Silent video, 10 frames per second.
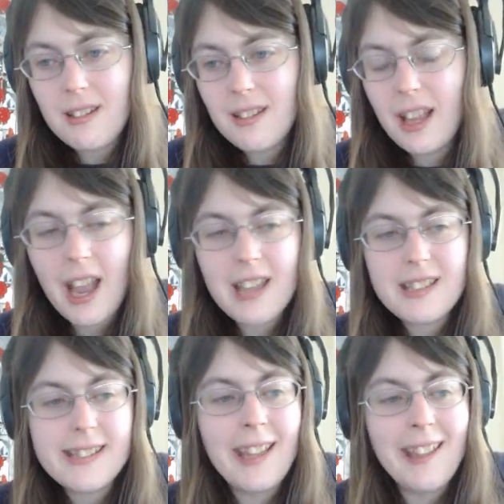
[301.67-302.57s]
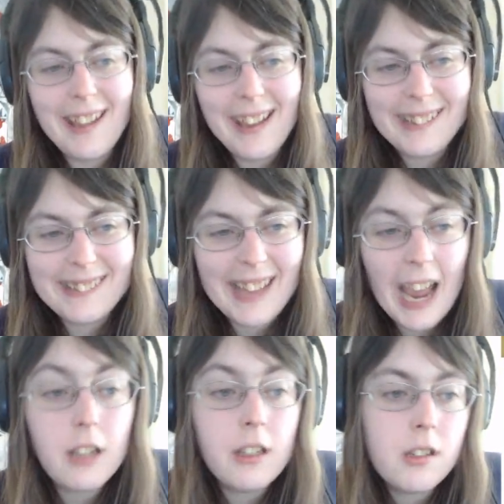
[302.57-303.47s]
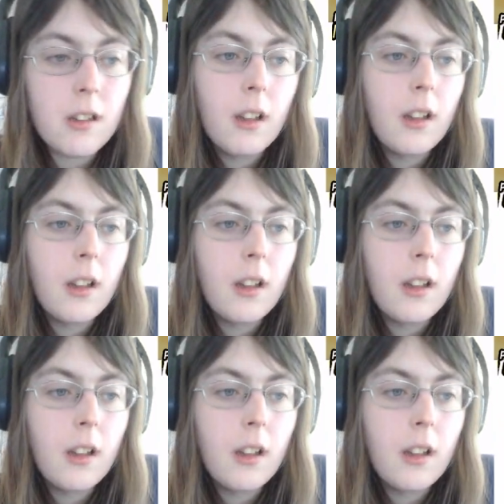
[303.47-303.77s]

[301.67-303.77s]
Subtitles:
Like, I just, like, I need you.